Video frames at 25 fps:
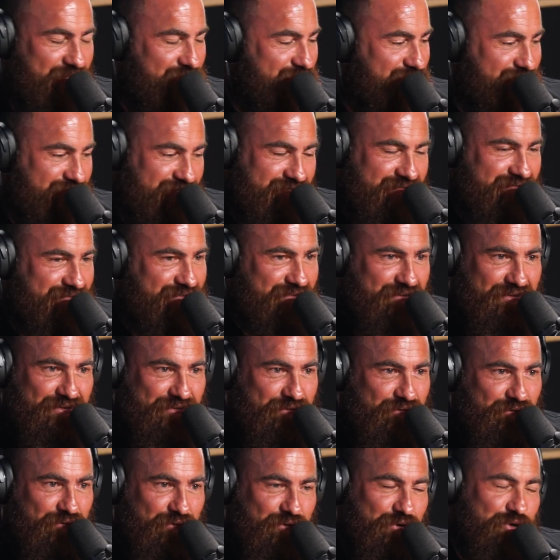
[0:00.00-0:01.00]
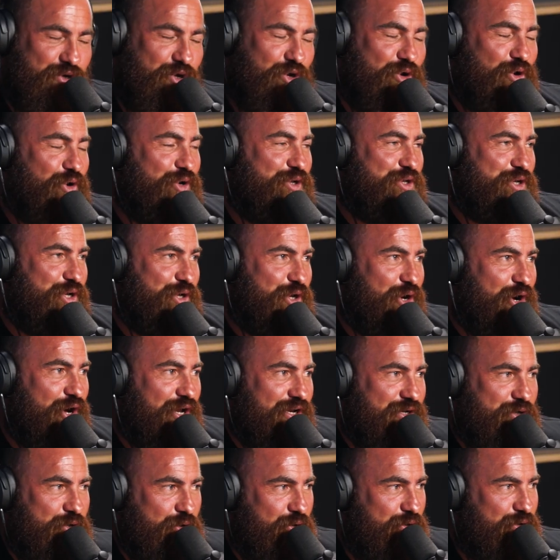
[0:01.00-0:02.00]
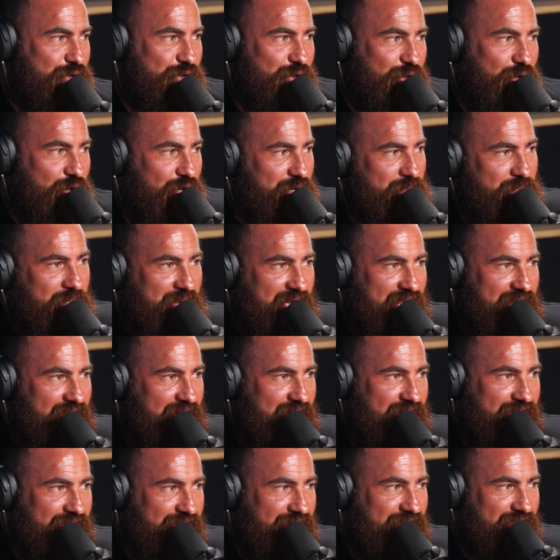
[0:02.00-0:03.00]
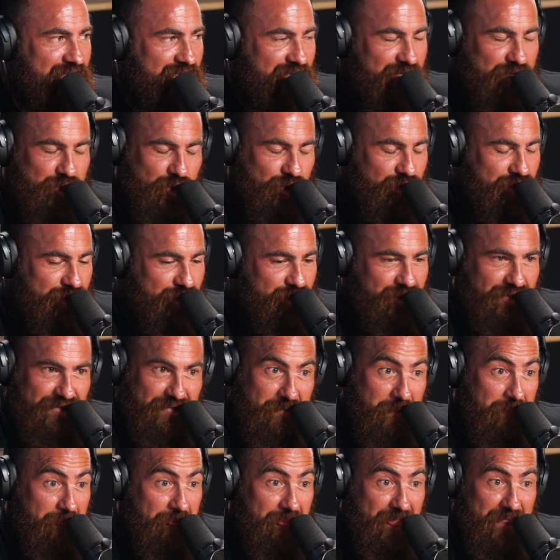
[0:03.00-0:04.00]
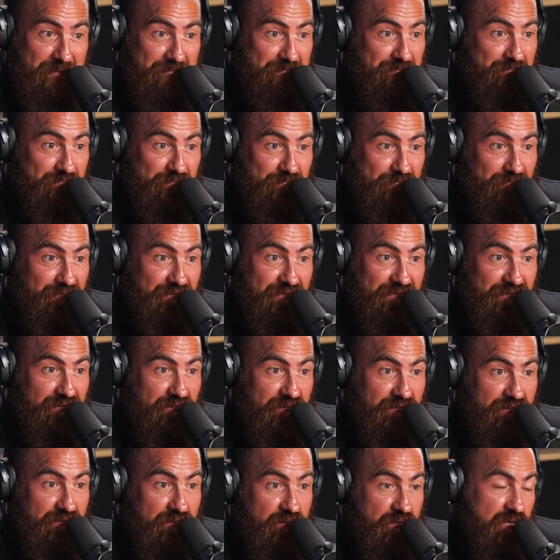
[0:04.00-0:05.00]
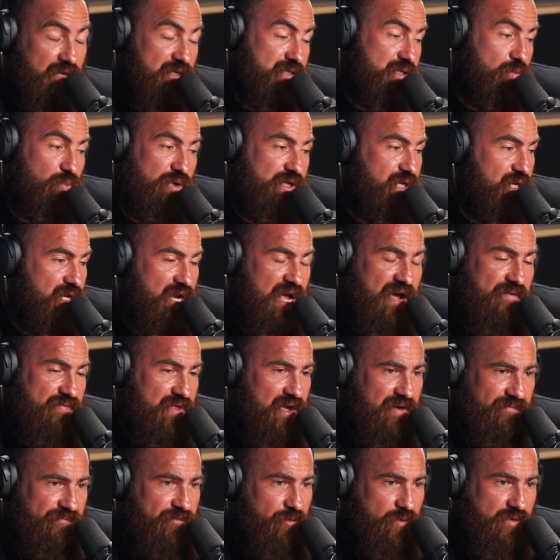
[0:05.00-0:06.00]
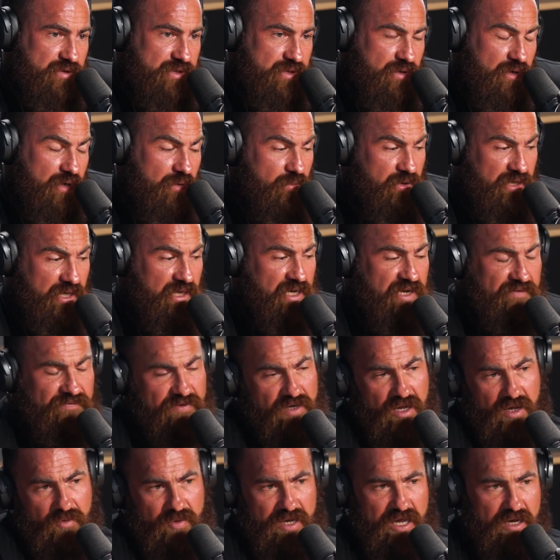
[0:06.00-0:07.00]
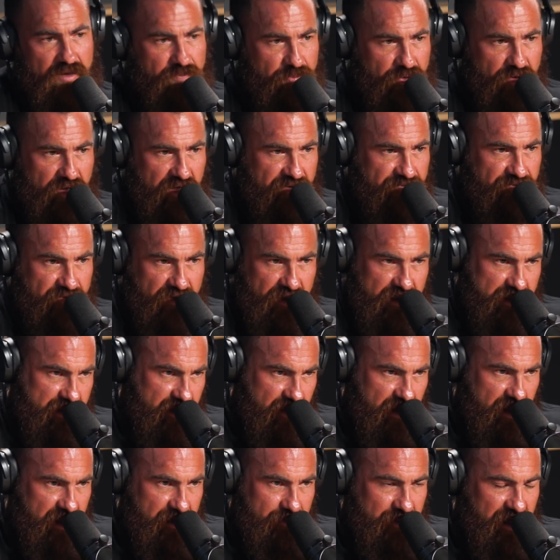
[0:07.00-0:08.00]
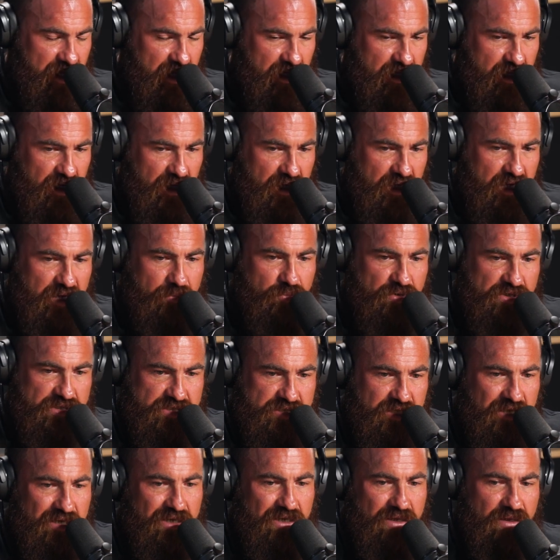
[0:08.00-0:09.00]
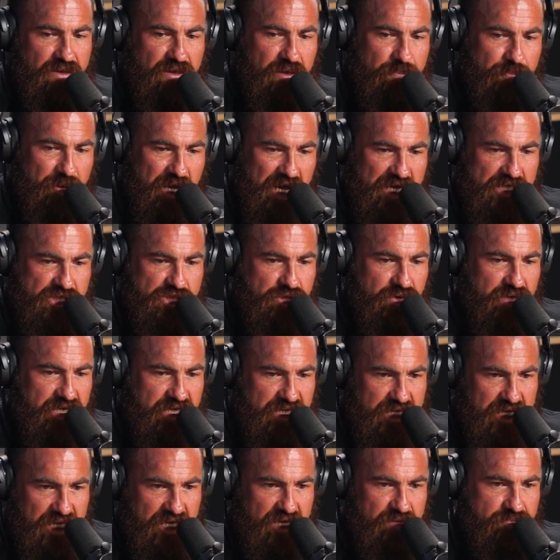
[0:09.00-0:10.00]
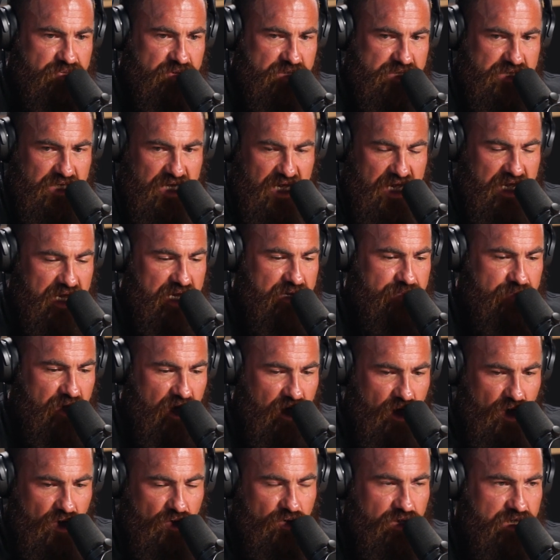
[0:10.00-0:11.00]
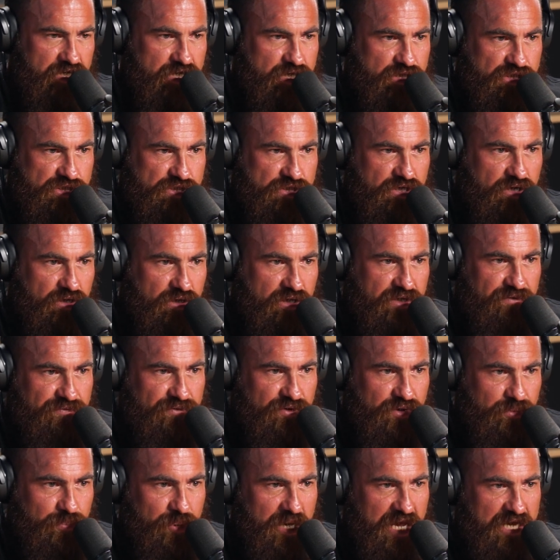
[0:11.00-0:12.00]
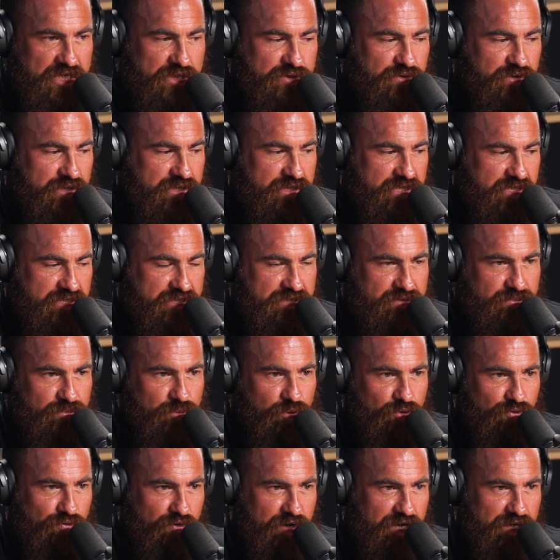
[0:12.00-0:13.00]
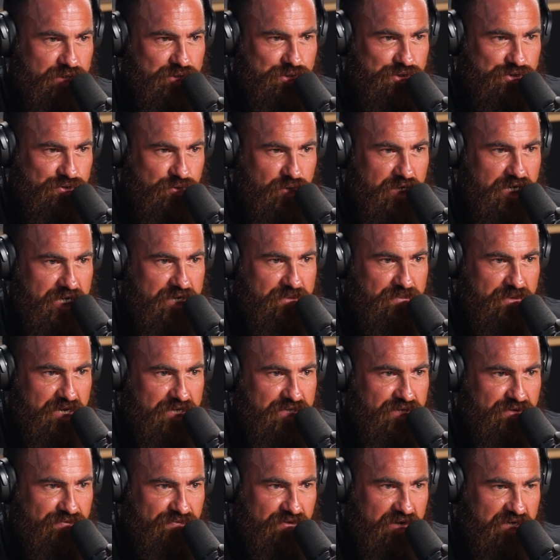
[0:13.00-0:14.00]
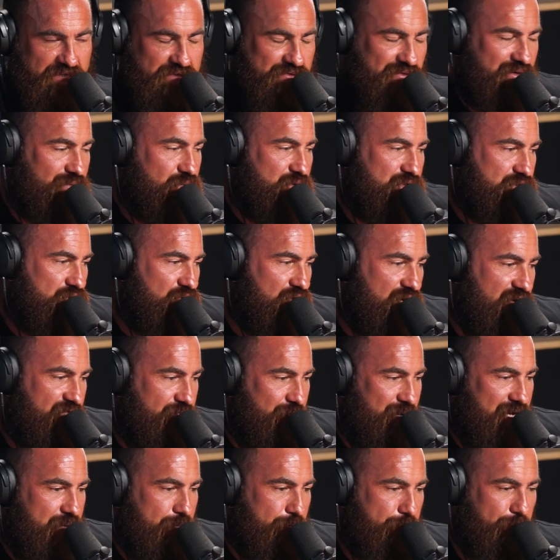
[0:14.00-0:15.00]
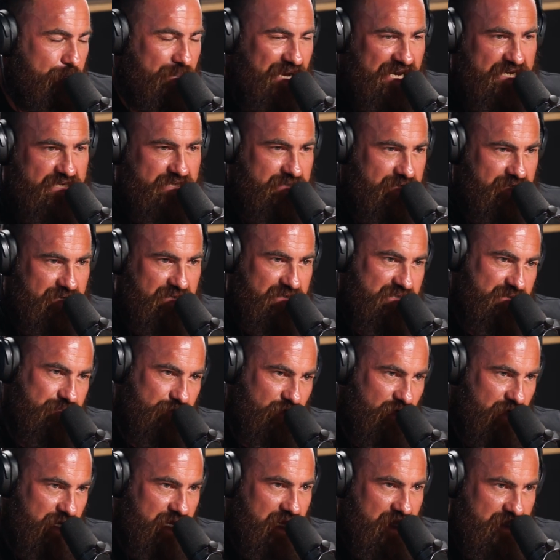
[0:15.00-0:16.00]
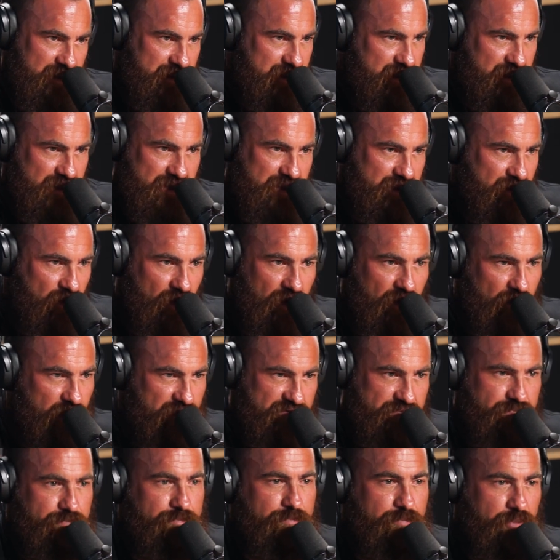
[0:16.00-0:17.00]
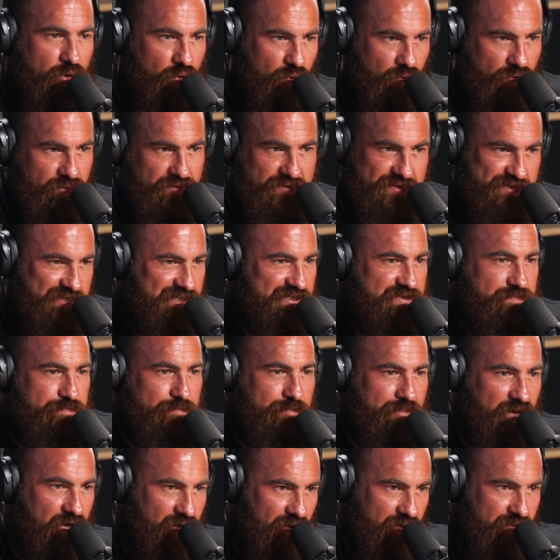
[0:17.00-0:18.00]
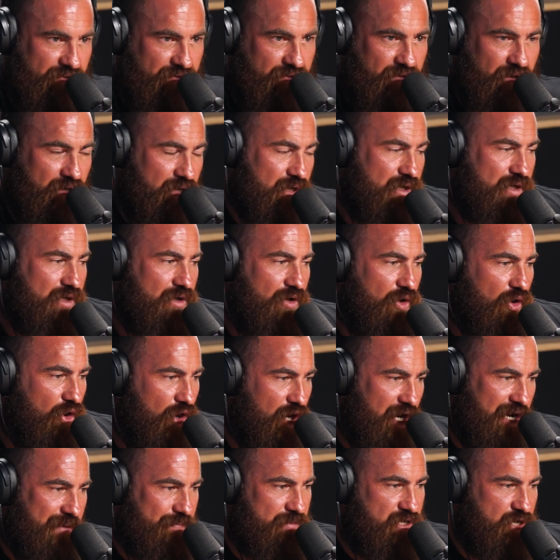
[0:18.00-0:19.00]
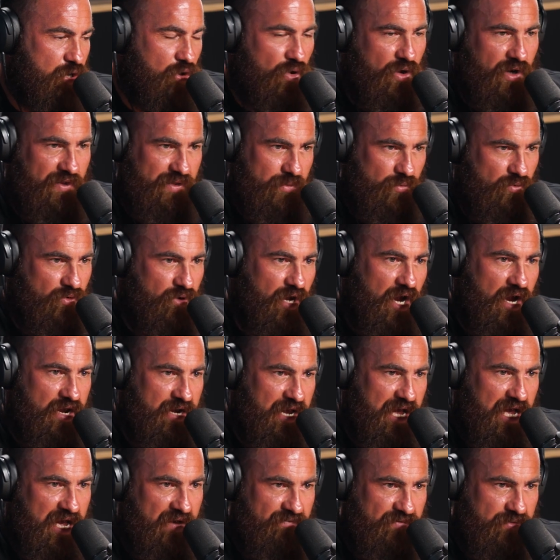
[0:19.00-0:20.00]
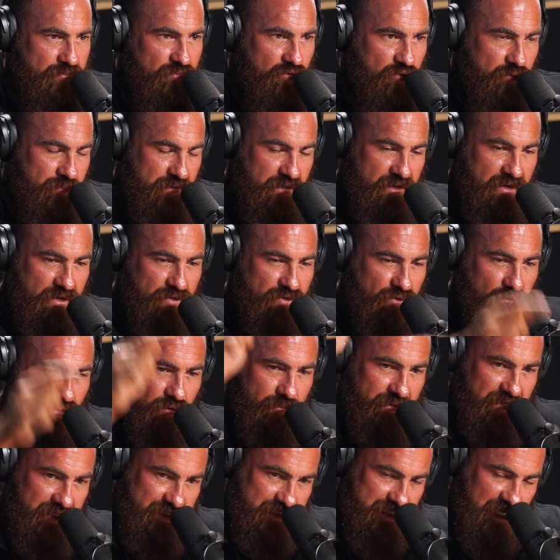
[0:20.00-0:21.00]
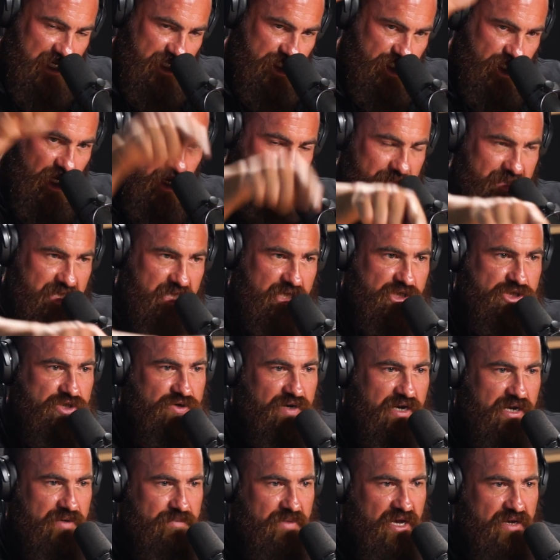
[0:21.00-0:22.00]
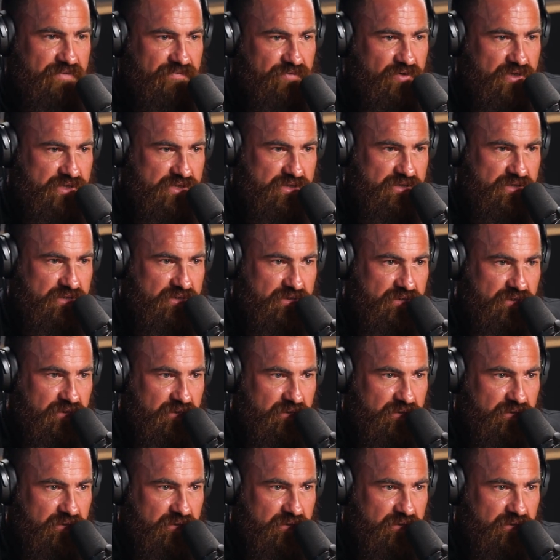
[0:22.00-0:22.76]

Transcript: You could not have nailed it. Couldn't have harder. got couldn't have got a better. But there's no way you've got that foresight. There's, we didn't have not that foresight. Then. We didn't even know we had a product for the Australian market. Yeah, it was the Patriot campers came wholly and solely for the patriotism around Australian manufacturing, which I've been beaten into my head since I was born, since birth. Mm. I am the guy that will go to Harvey Norman, Norman and say, Show me the Australian made fridges.